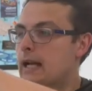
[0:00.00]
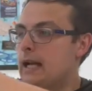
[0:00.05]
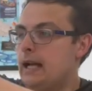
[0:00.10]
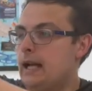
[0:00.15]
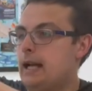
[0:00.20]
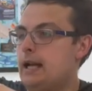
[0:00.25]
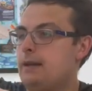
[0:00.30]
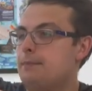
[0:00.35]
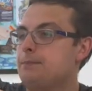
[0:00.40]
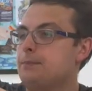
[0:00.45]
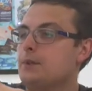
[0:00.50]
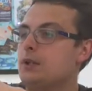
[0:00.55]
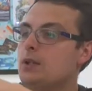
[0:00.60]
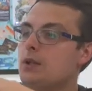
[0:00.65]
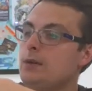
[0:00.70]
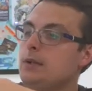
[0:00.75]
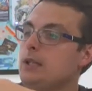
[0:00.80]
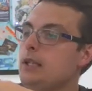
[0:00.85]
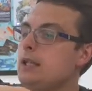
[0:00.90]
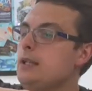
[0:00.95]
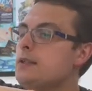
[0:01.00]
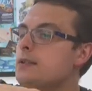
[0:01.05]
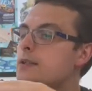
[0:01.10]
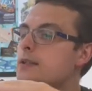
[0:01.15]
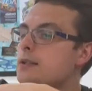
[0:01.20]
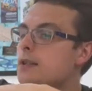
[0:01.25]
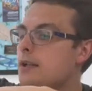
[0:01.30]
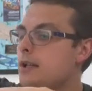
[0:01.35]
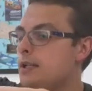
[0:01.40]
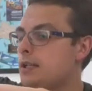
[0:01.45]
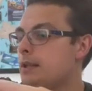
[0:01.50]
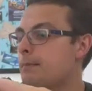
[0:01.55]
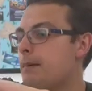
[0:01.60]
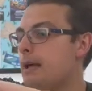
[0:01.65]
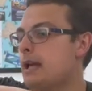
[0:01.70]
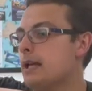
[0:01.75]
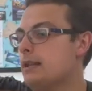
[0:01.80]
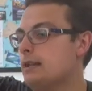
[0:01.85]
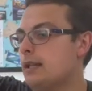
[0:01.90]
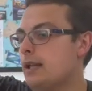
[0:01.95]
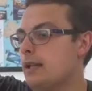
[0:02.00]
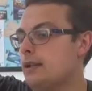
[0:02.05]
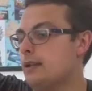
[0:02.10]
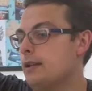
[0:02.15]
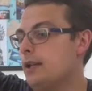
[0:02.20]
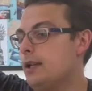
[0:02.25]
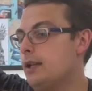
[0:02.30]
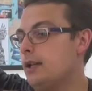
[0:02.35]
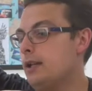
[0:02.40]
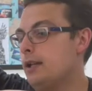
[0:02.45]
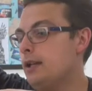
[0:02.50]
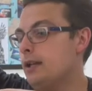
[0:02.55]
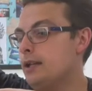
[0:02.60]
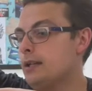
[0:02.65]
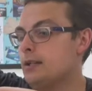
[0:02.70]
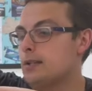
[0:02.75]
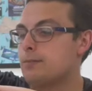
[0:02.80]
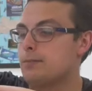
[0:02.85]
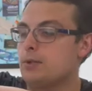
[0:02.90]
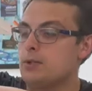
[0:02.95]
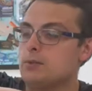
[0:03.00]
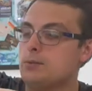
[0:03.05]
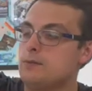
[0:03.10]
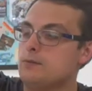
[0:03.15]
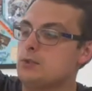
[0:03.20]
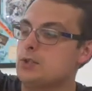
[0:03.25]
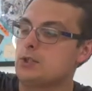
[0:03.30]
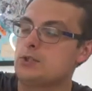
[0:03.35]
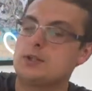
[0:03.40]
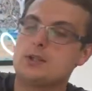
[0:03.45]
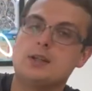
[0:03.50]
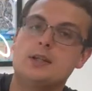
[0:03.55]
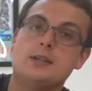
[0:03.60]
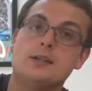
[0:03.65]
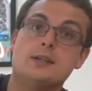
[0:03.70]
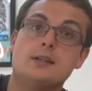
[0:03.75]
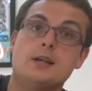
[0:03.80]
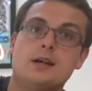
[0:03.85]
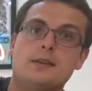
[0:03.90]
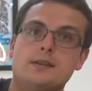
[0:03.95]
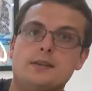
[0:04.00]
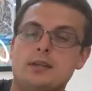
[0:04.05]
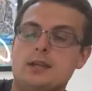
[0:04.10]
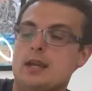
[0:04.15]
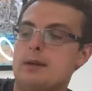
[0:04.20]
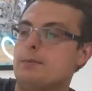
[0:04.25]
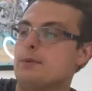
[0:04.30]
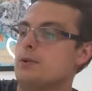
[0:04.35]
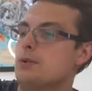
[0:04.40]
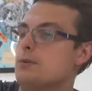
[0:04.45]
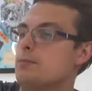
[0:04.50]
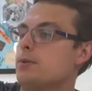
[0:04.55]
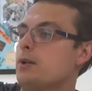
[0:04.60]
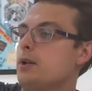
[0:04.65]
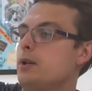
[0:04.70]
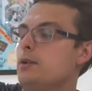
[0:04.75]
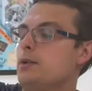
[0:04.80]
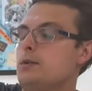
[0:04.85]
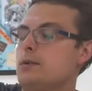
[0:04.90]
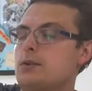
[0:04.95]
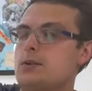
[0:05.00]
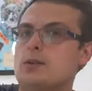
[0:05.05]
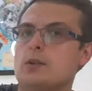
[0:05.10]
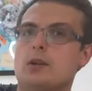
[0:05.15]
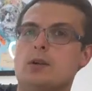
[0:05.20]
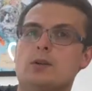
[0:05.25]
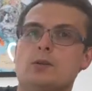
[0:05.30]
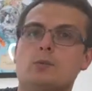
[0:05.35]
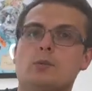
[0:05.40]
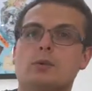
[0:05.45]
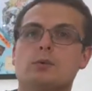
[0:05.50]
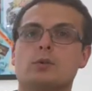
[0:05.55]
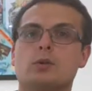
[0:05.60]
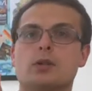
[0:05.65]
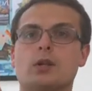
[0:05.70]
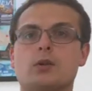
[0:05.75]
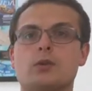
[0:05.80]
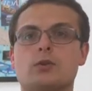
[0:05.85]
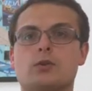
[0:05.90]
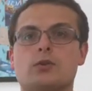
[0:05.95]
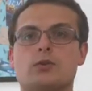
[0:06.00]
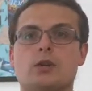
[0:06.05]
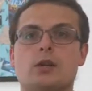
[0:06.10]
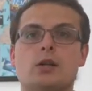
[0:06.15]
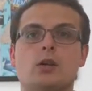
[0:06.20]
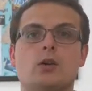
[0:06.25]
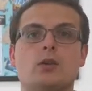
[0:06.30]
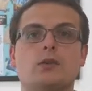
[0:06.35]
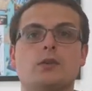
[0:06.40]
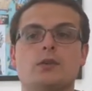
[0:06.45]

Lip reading: Going inside the bag then, and I suppose we've just done the AirPods Pro, so we will go straight on